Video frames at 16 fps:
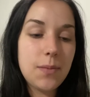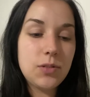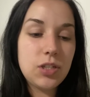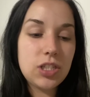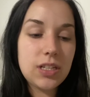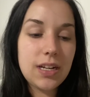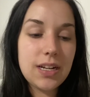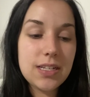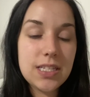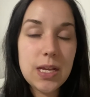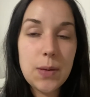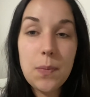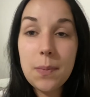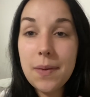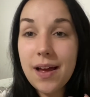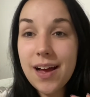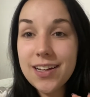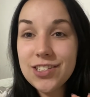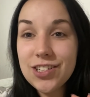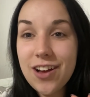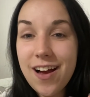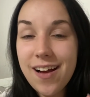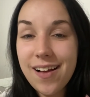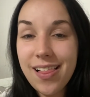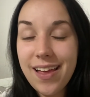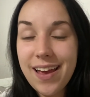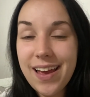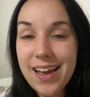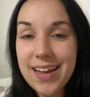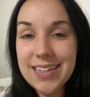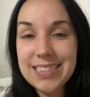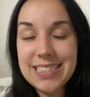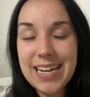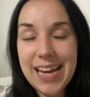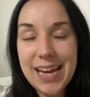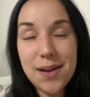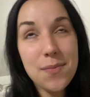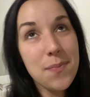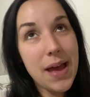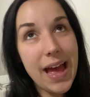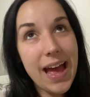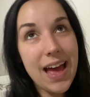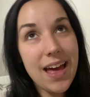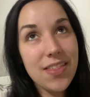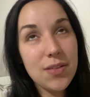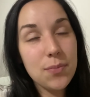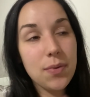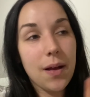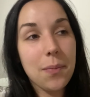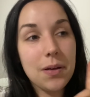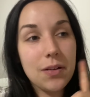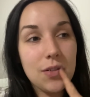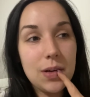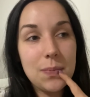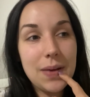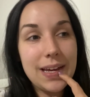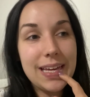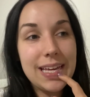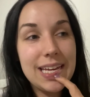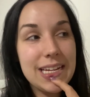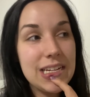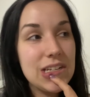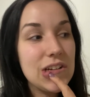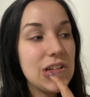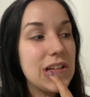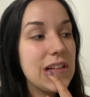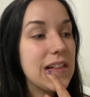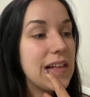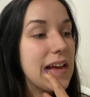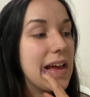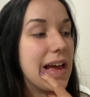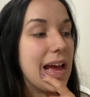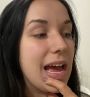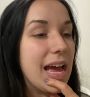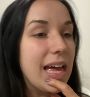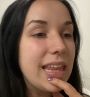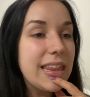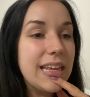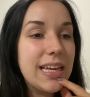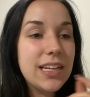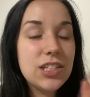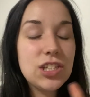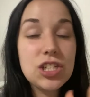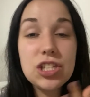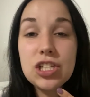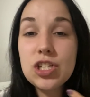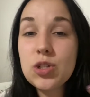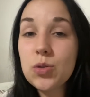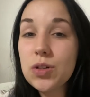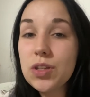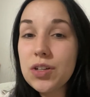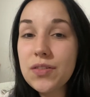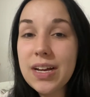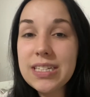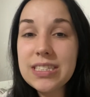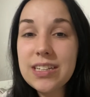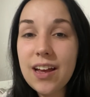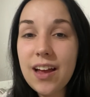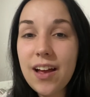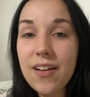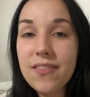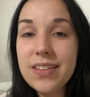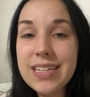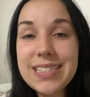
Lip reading: I'm just gonna sip on my hot chocolate and take a bath and probably read my Kindle and then just enjoy the rest of the